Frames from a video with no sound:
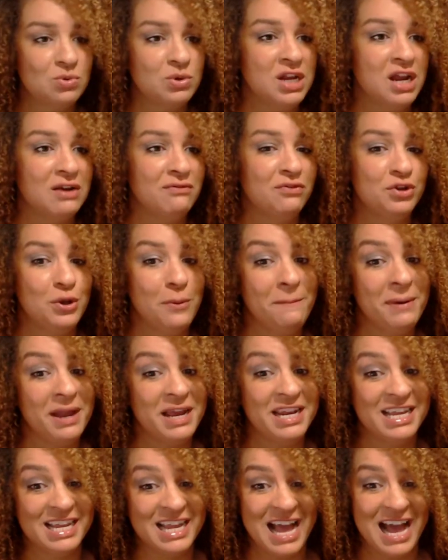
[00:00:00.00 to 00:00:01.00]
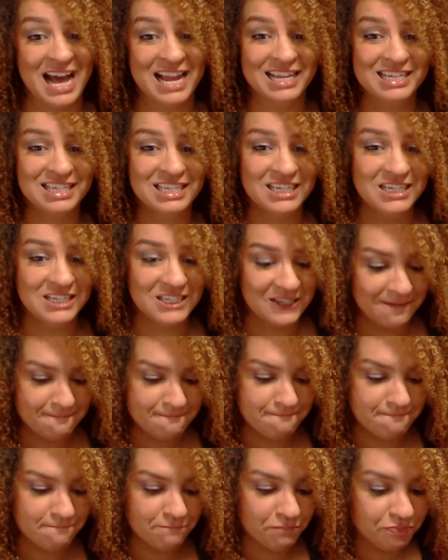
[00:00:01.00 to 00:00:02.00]
whenever you're painting galaxies,
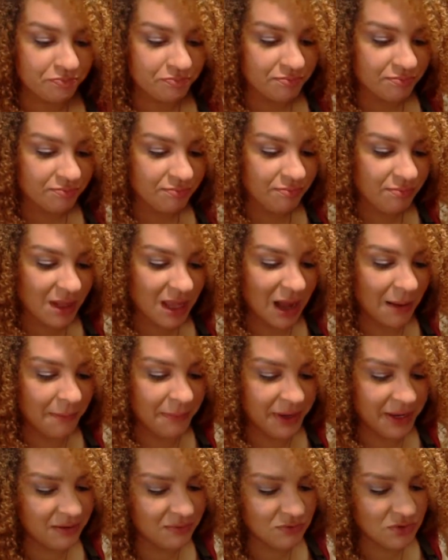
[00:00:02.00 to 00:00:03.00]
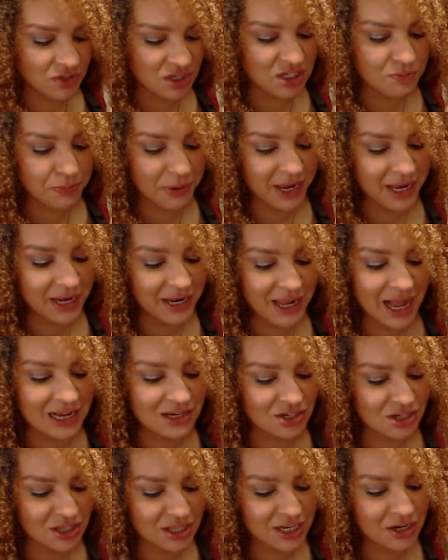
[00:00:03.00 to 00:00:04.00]
I mean, just painting
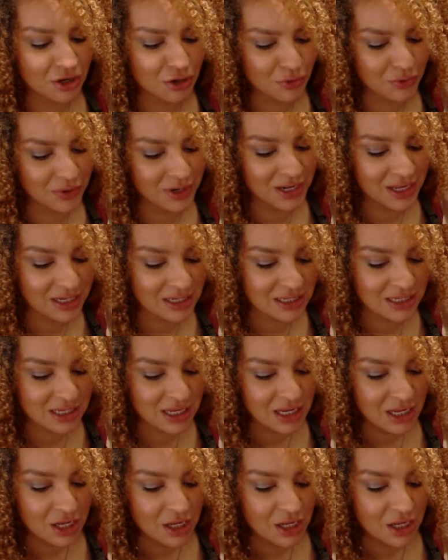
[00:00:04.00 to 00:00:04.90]
actually in acrylics.